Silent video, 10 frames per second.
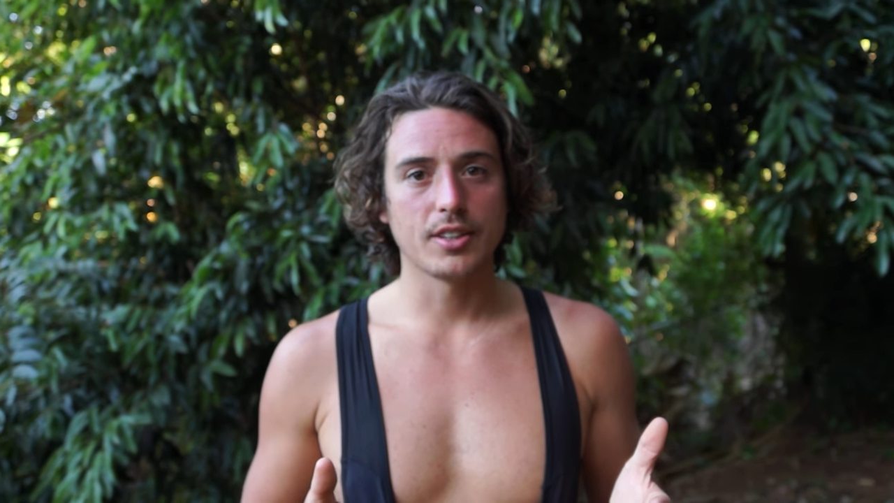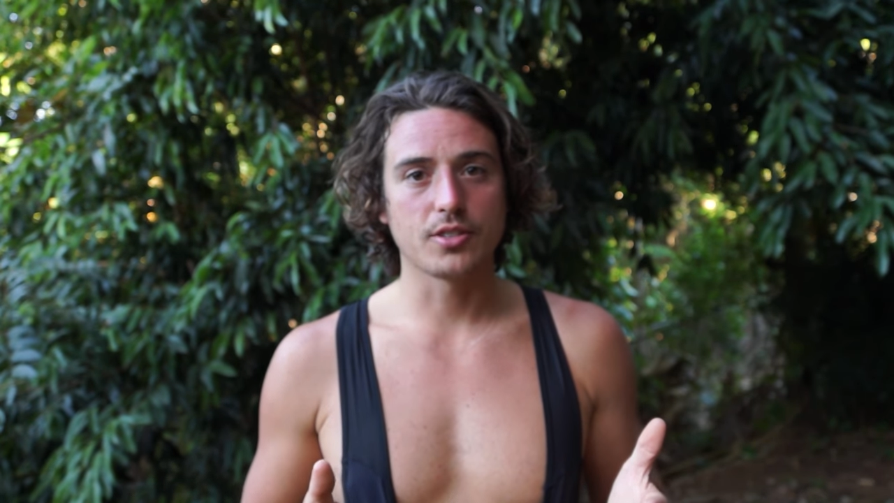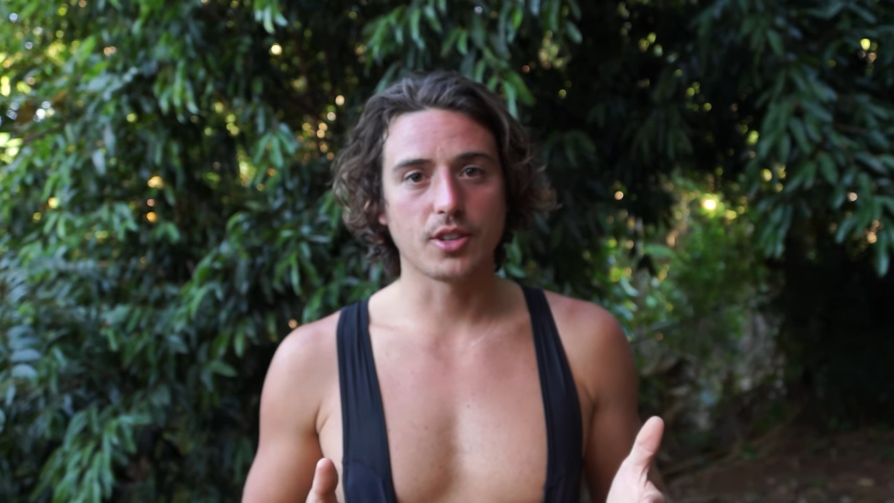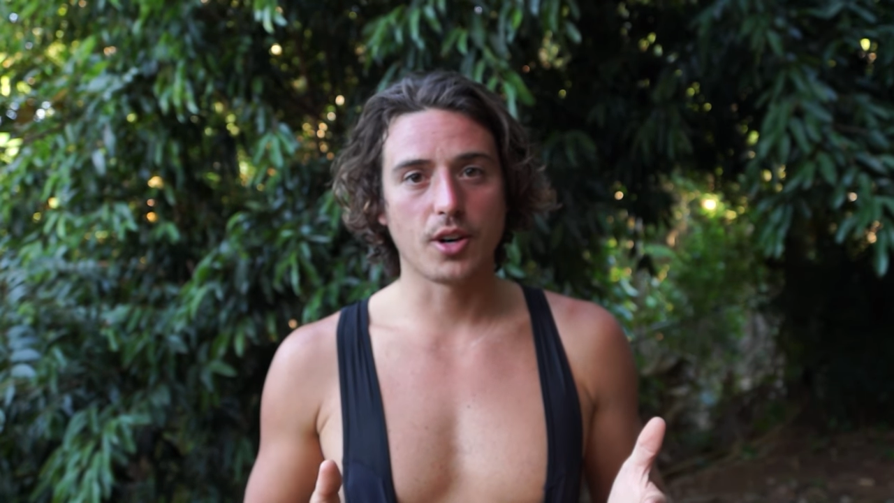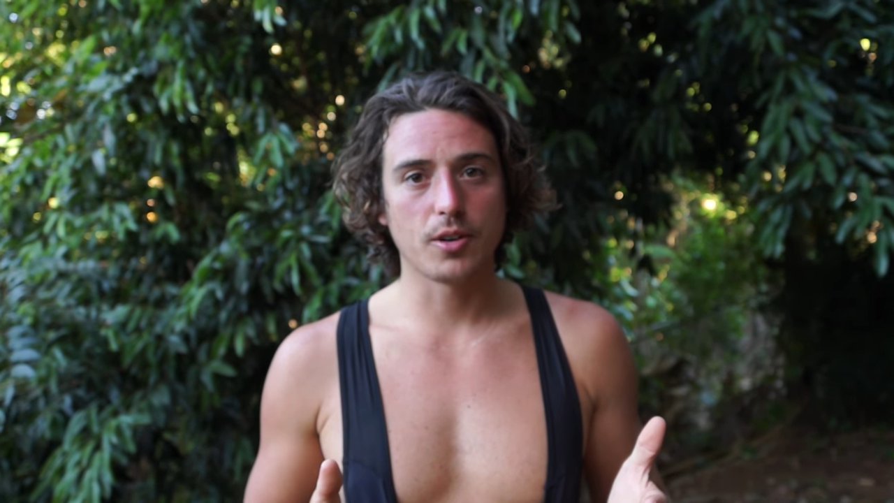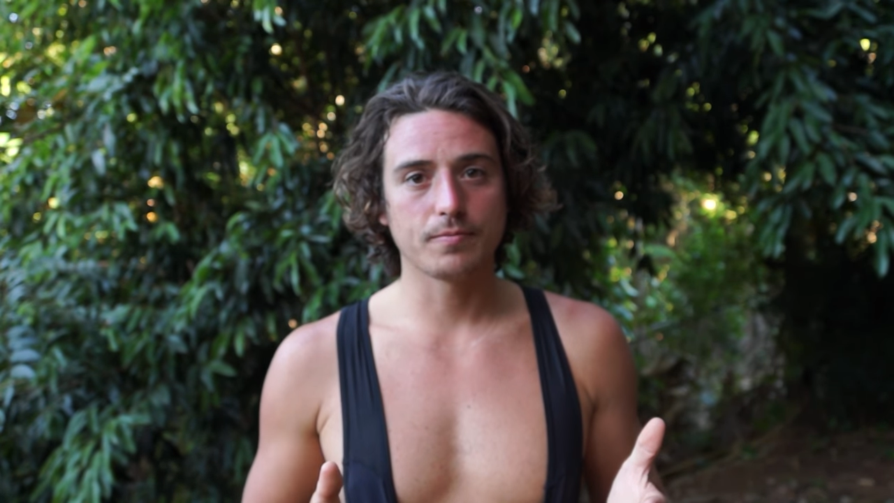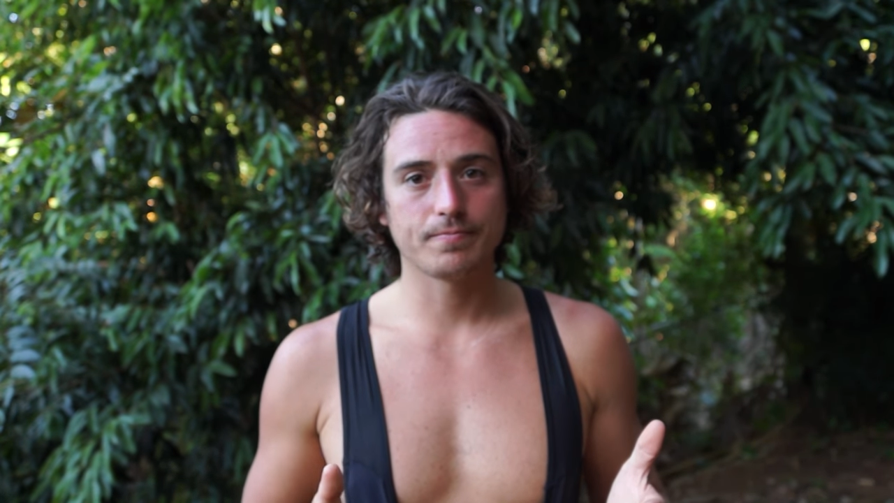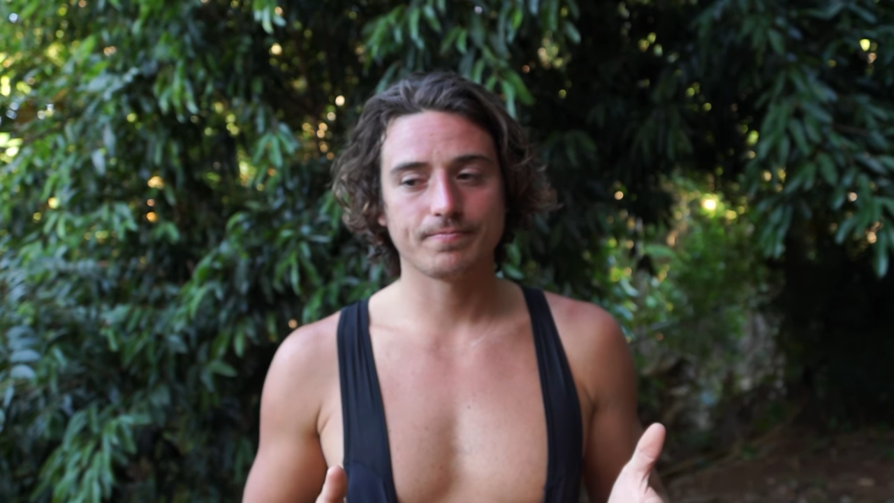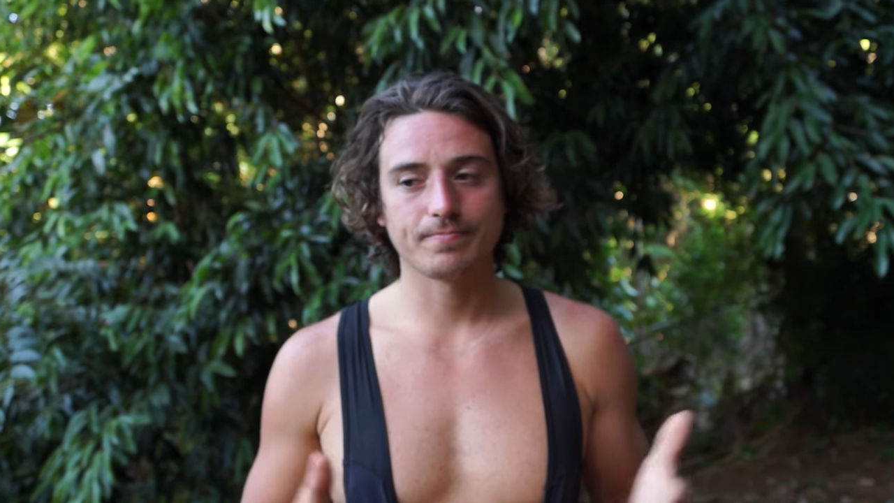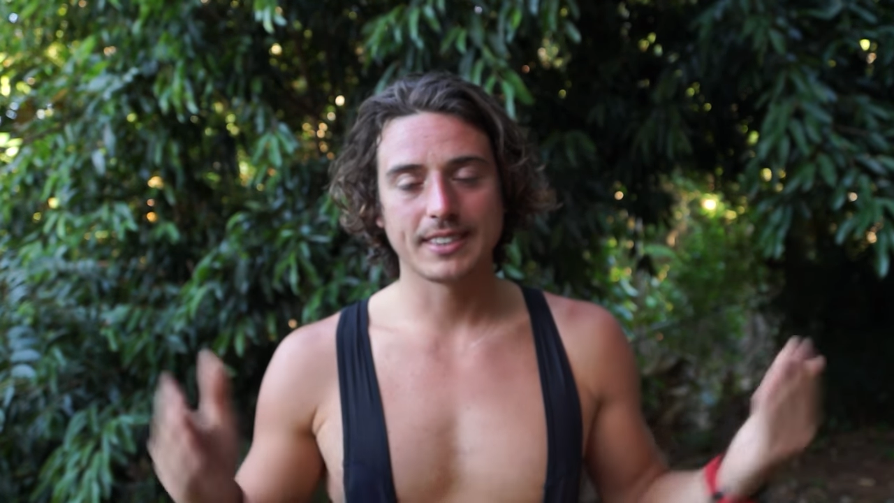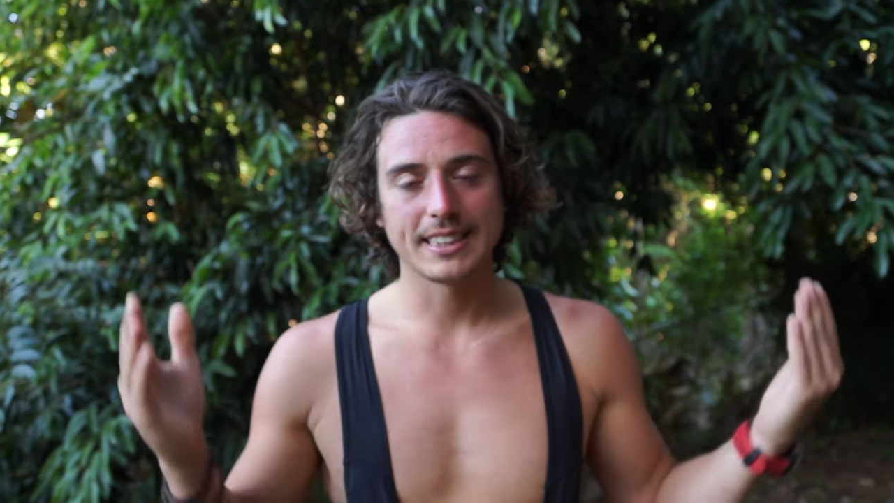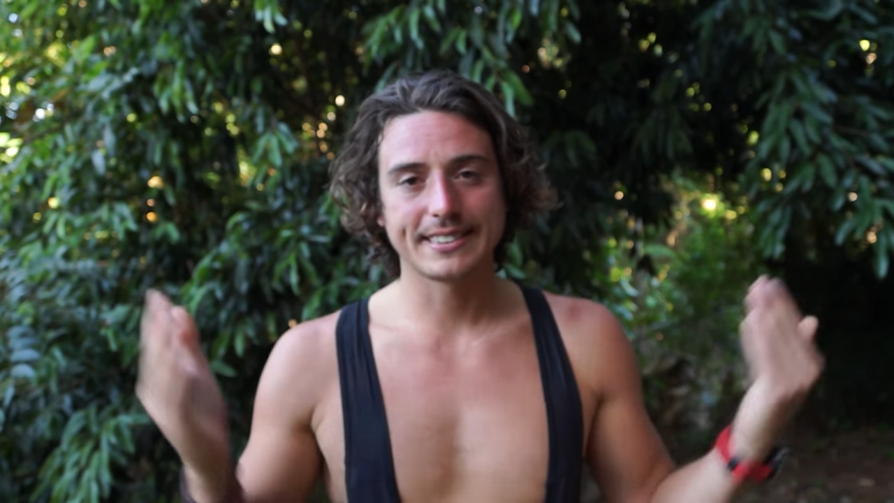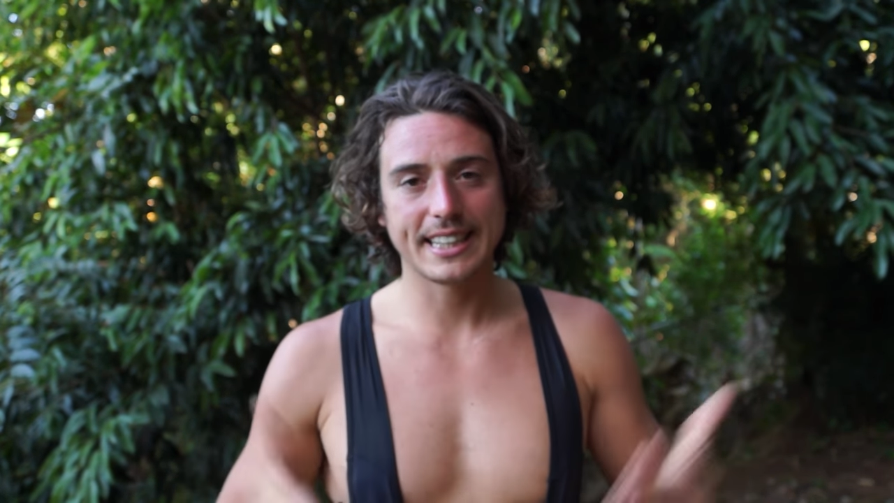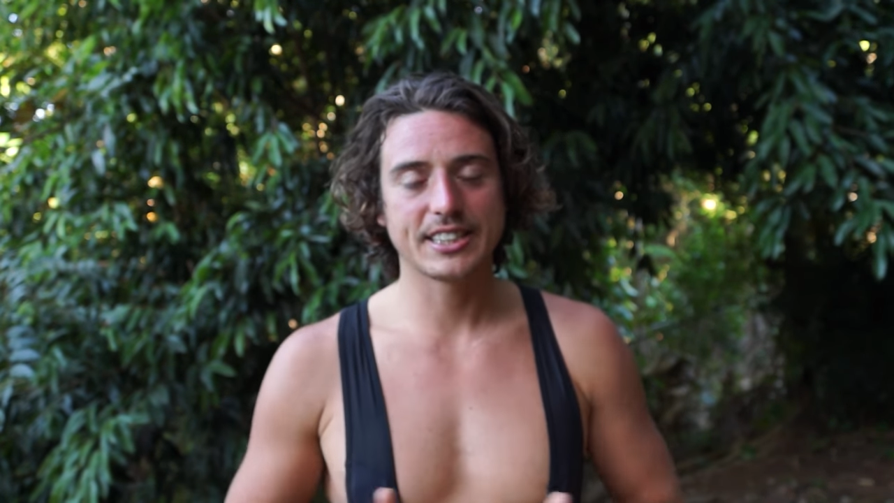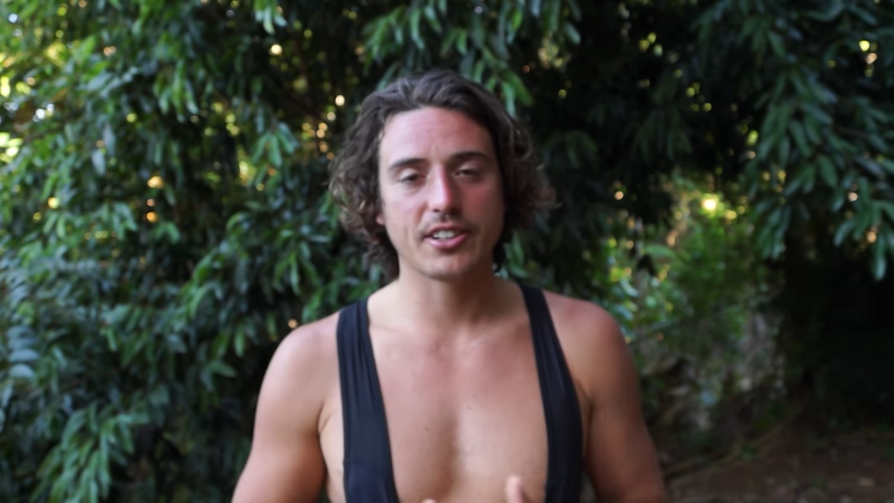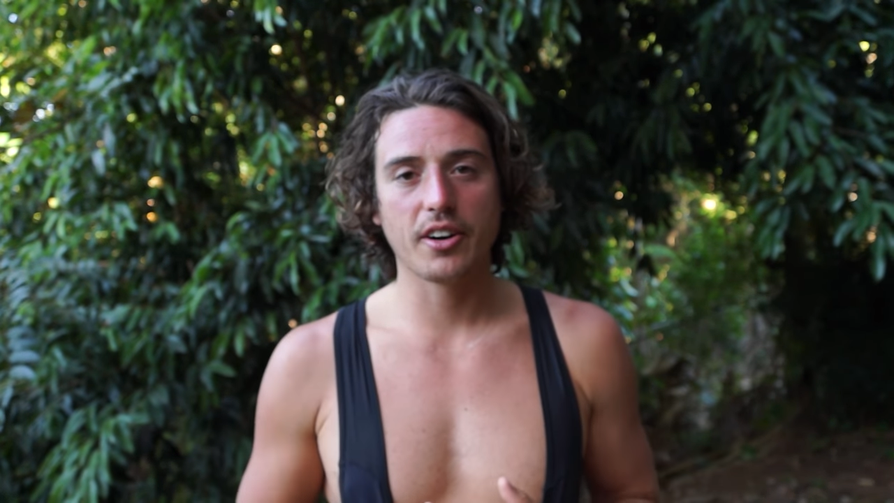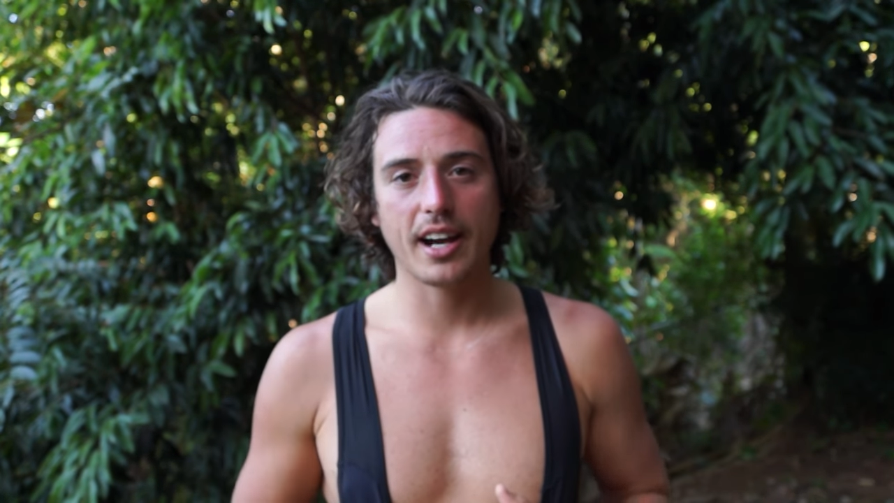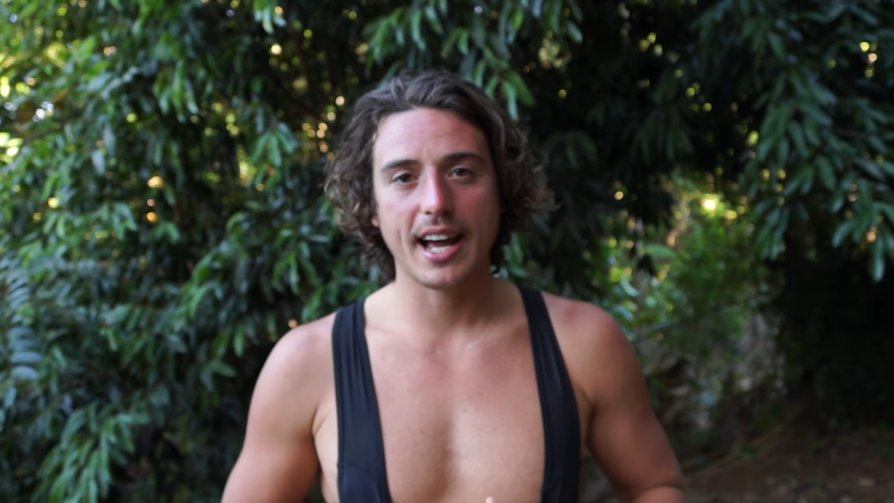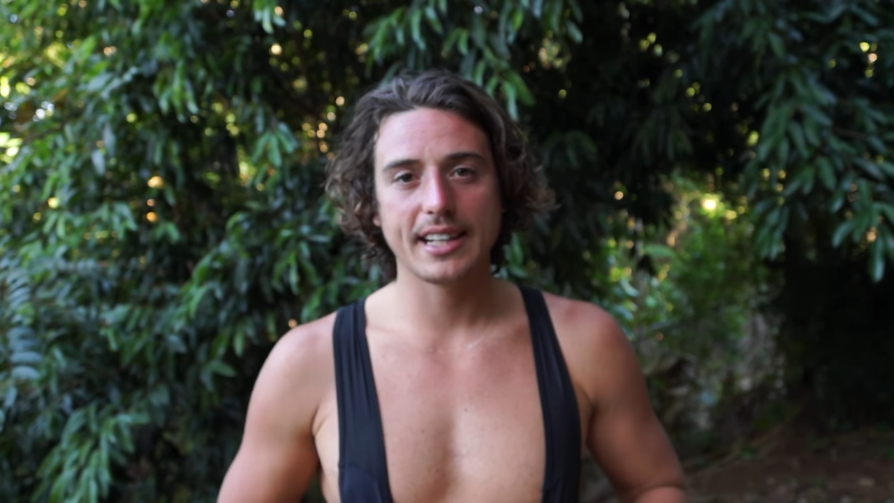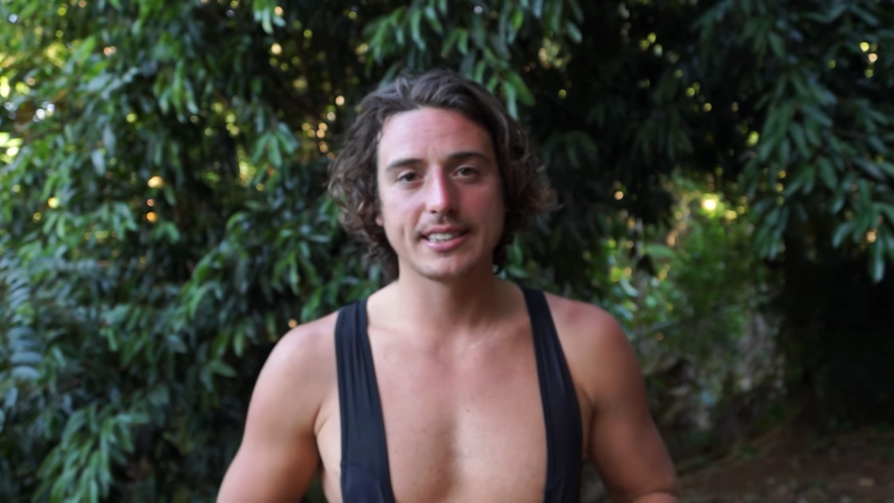So, stay strong,
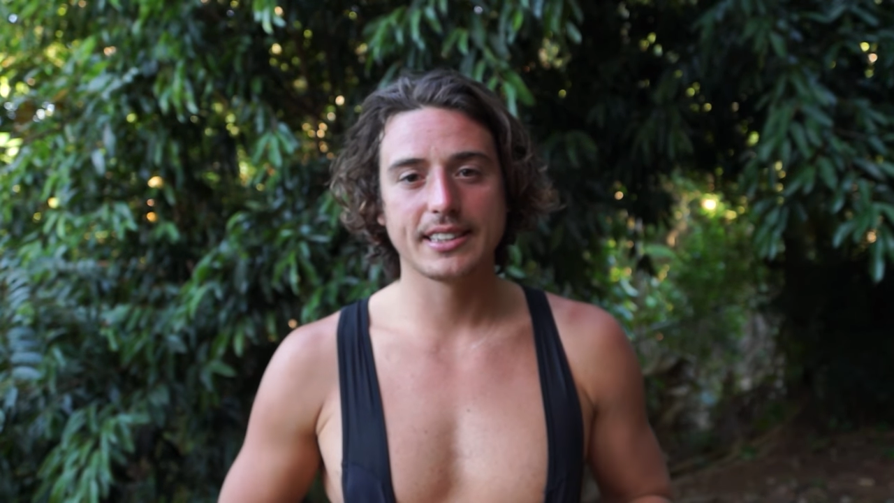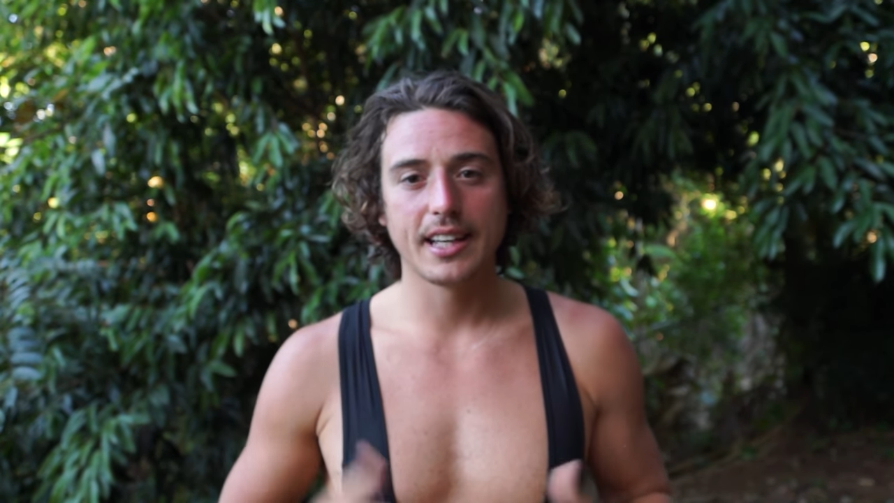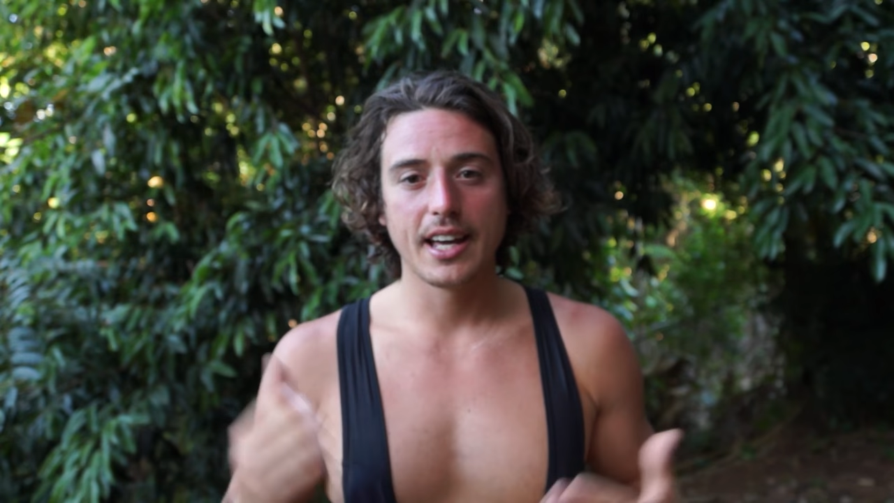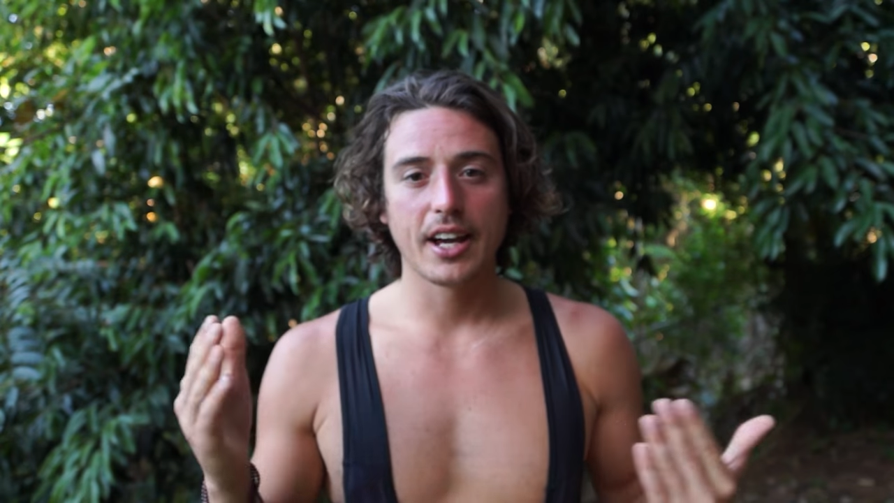guys.